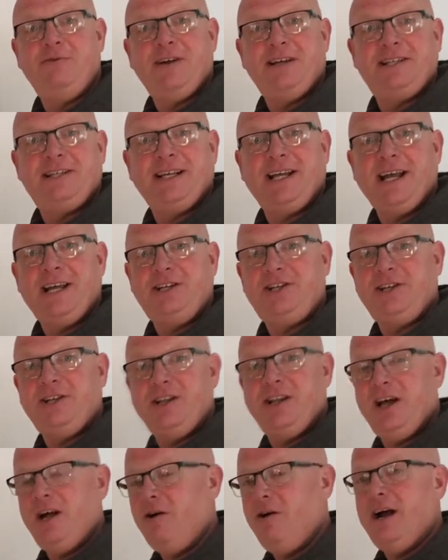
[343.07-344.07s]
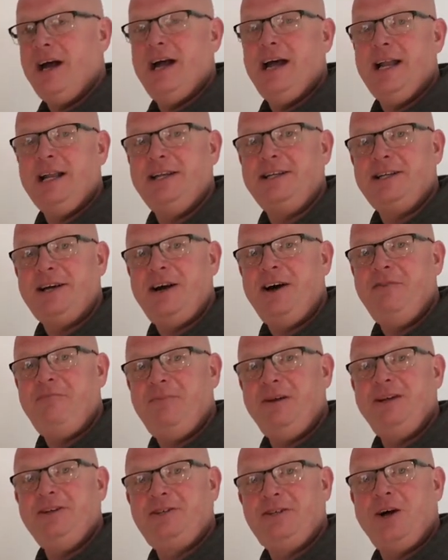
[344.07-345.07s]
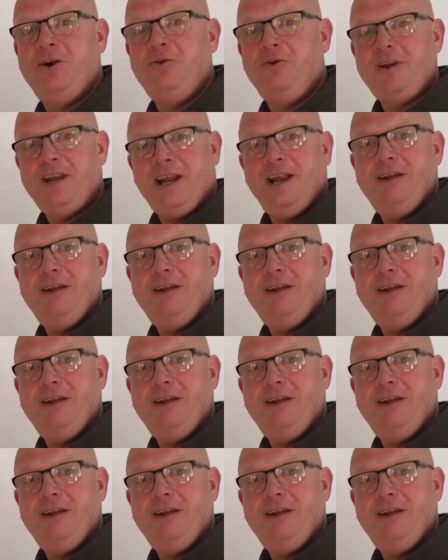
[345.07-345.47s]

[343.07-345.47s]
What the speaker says: investigation though, and I've been told